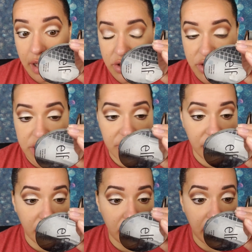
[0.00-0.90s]
just
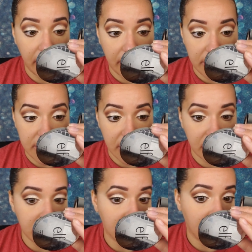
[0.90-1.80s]
feel like it's
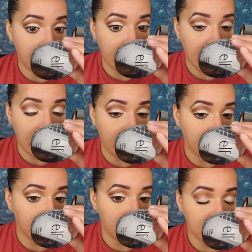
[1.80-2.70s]
like, I mean,